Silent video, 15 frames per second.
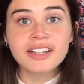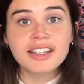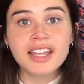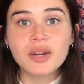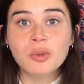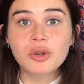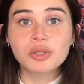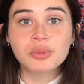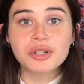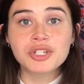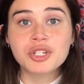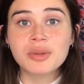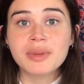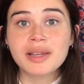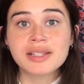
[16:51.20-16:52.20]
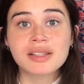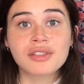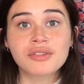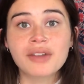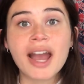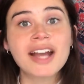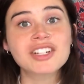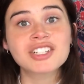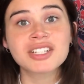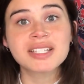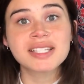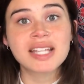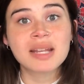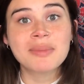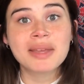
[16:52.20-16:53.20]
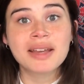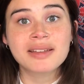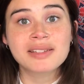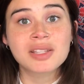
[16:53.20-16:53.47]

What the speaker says: in World War II because of the rations and because